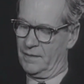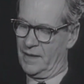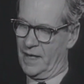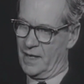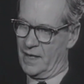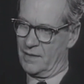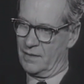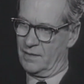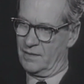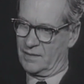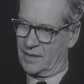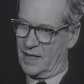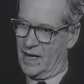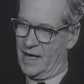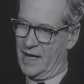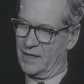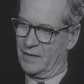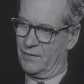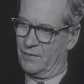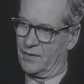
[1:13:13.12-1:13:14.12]
That
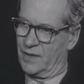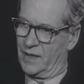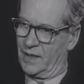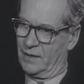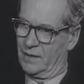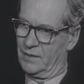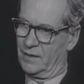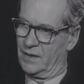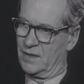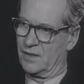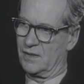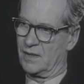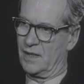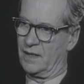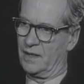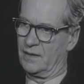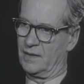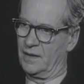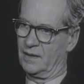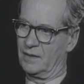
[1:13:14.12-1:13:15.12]
kind of thing is,
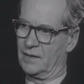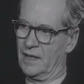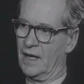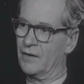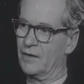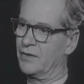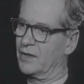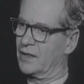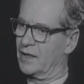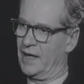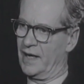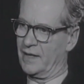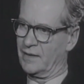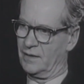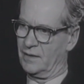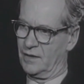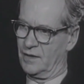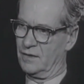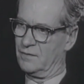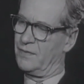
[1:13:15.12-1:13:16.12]
I think, now
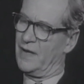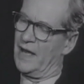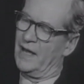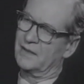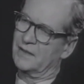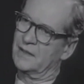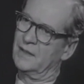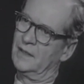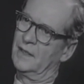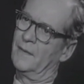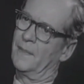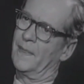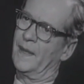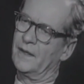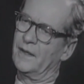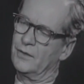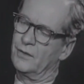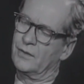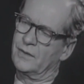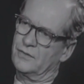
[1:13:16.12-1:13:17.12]
neglected. In fact,
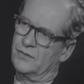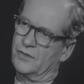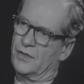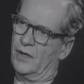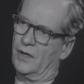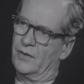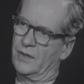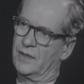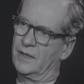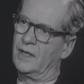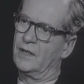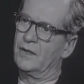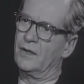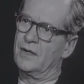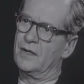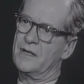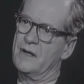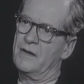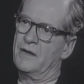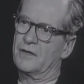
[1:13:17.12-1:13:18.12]
you can show that in the
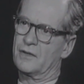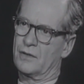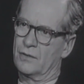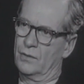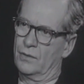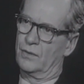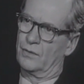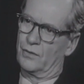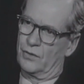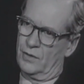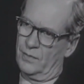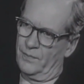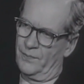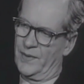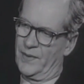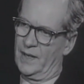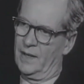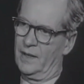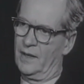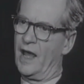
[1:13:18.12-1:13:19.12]
ordinary schoolroom,
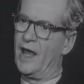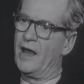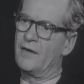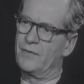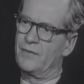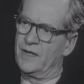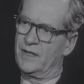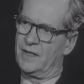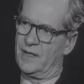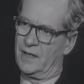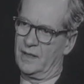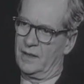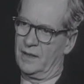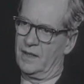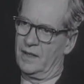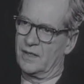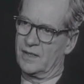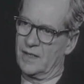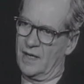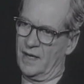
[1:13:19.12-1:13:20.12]
everything
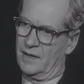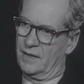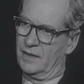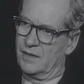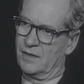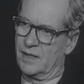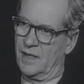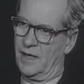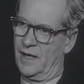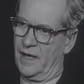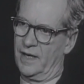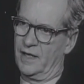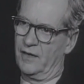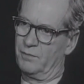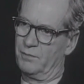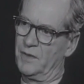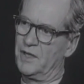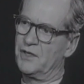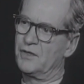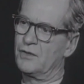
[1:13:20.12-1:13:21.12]
is on the side
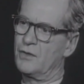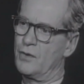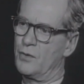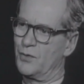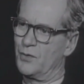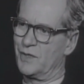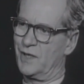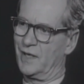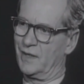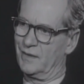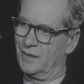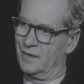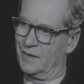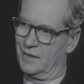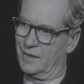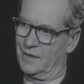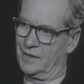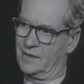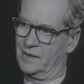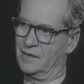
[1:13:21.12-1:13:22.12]
of misusing
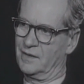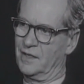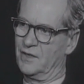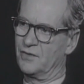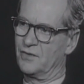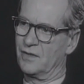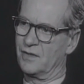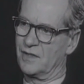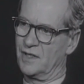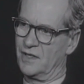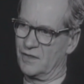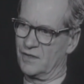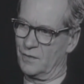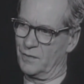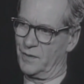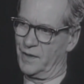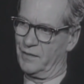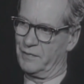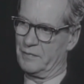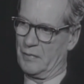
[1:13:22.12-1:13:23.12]
the contingencies of
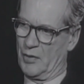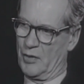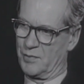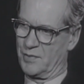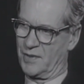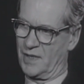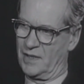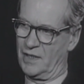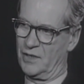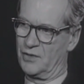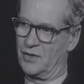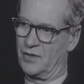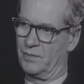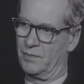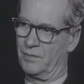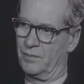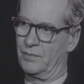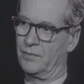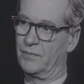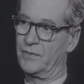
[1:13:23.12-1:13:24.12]
reinforcement the
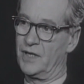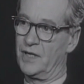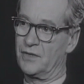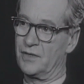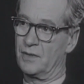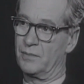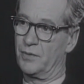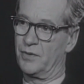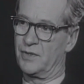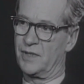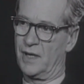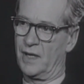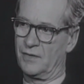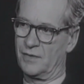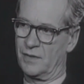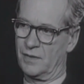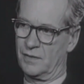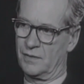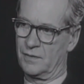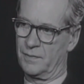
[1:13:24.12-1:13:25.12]
teacher
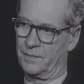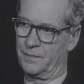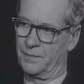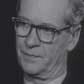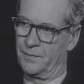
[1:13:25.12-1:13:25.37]
possesses.